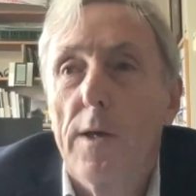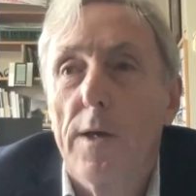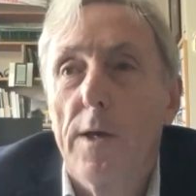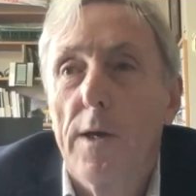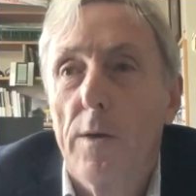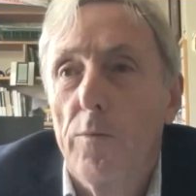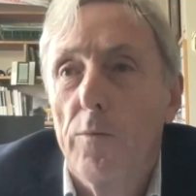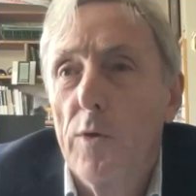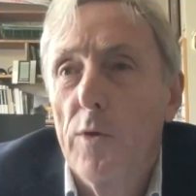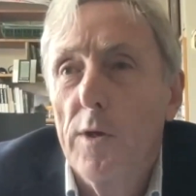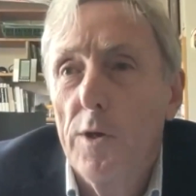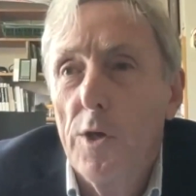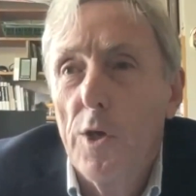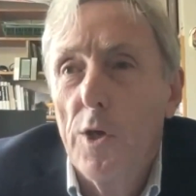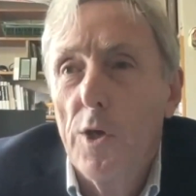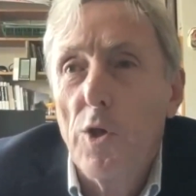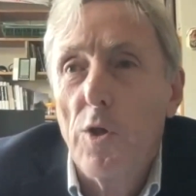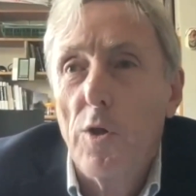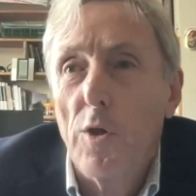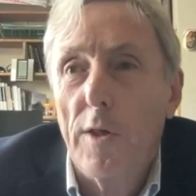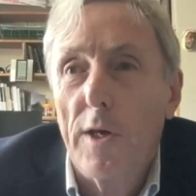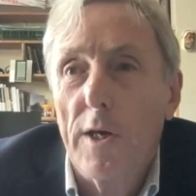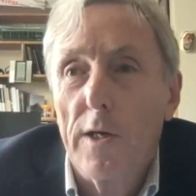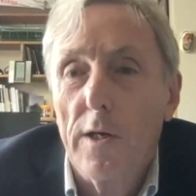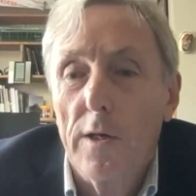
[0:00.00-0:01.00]
And we're used
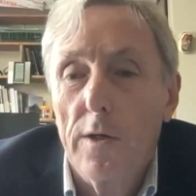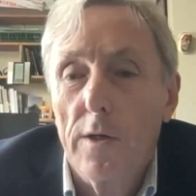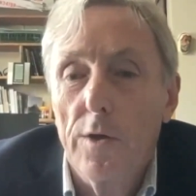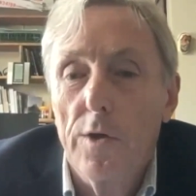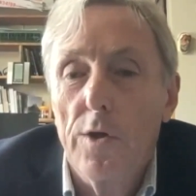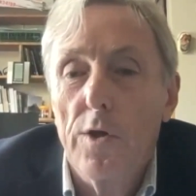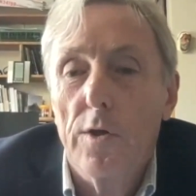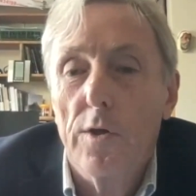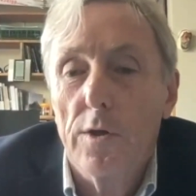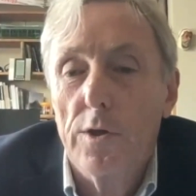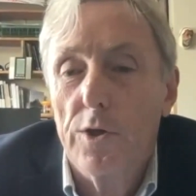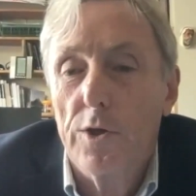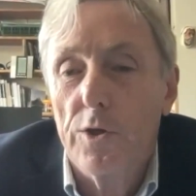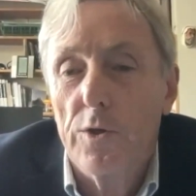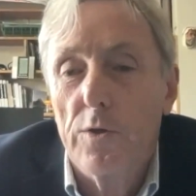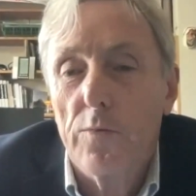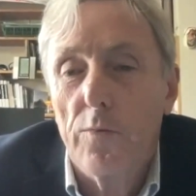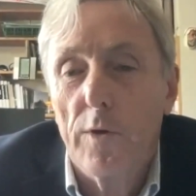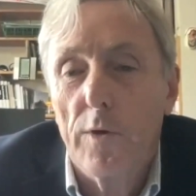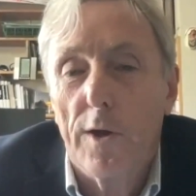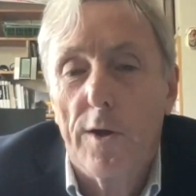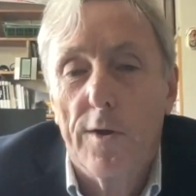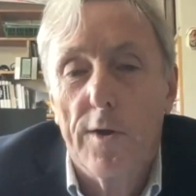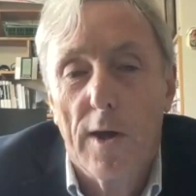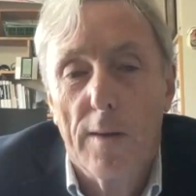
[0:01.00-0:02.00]
to that usage
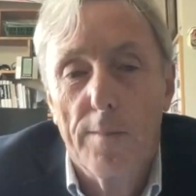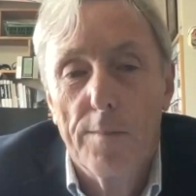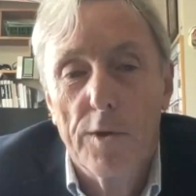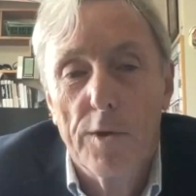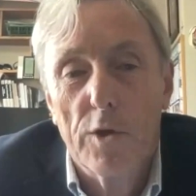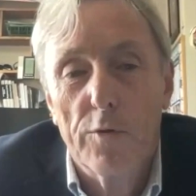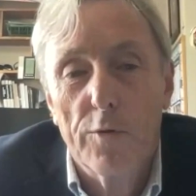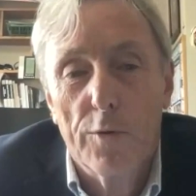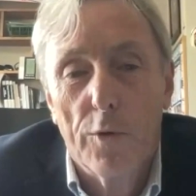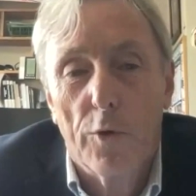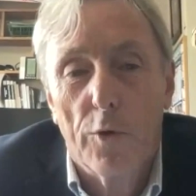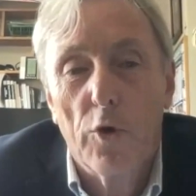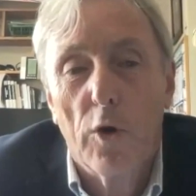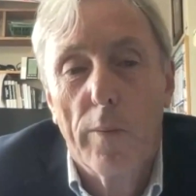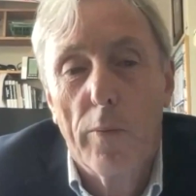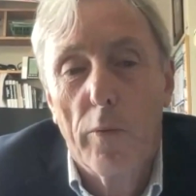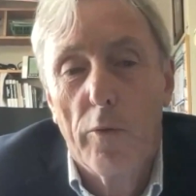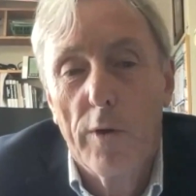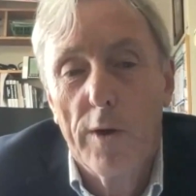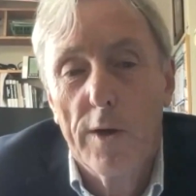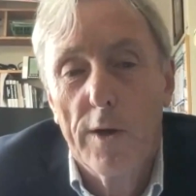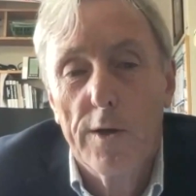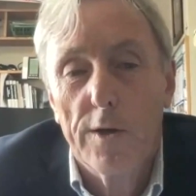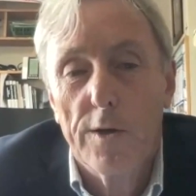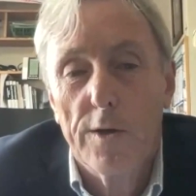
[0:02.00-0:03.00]
when it comes to
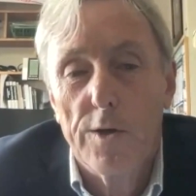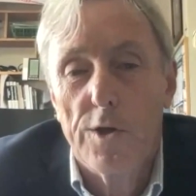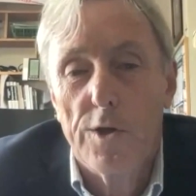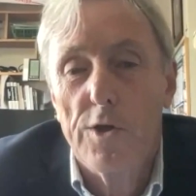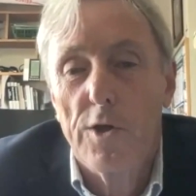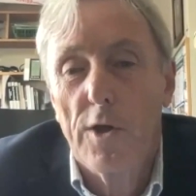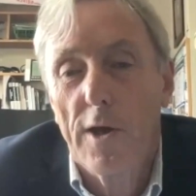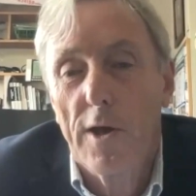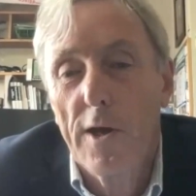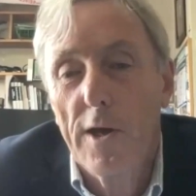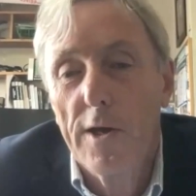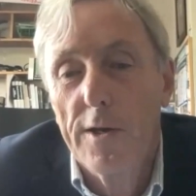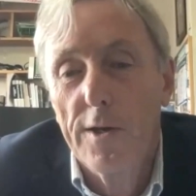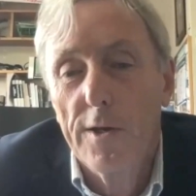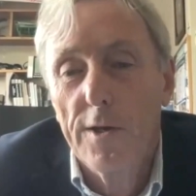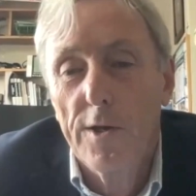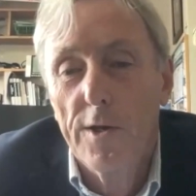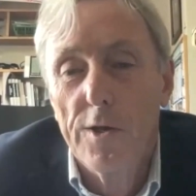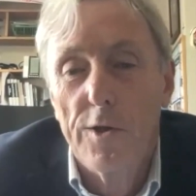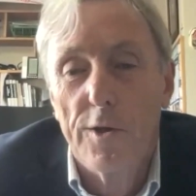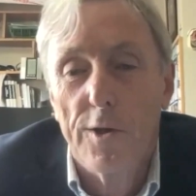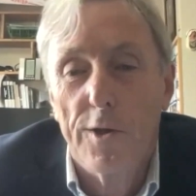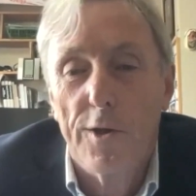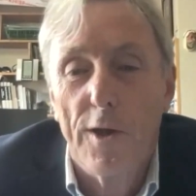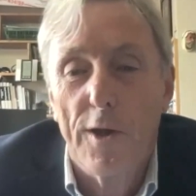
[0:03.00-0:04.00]
incorporating
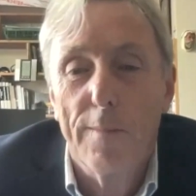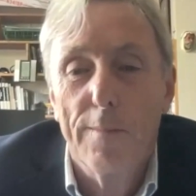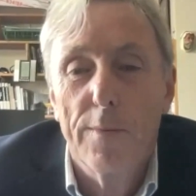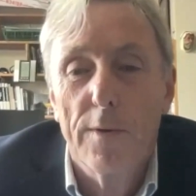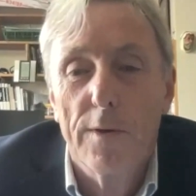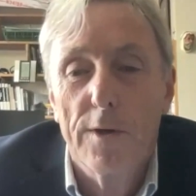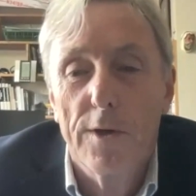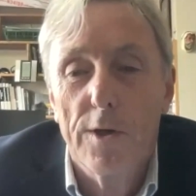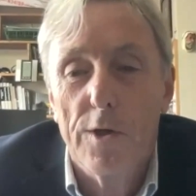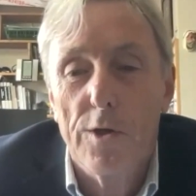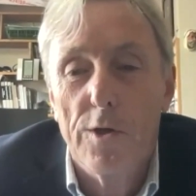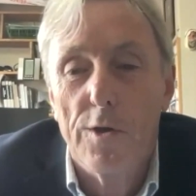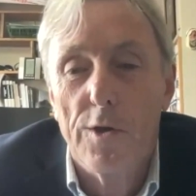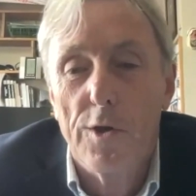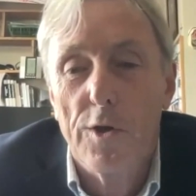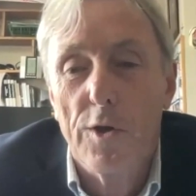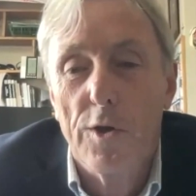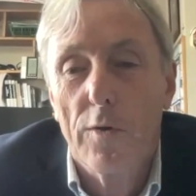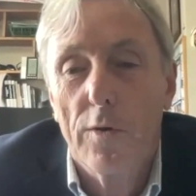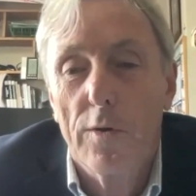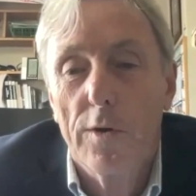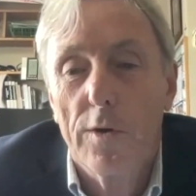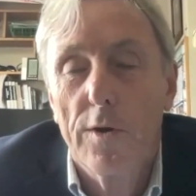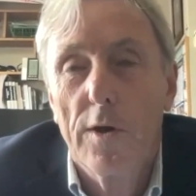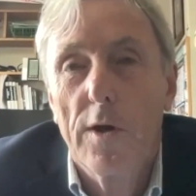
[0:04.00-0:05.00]
societies and companies and
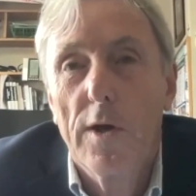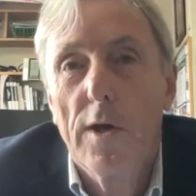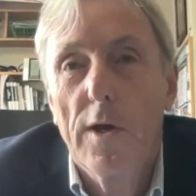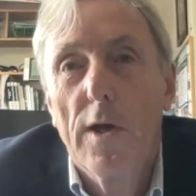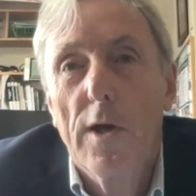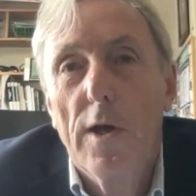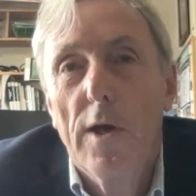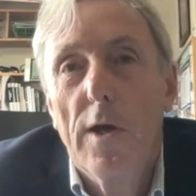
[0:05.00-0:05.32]
so on.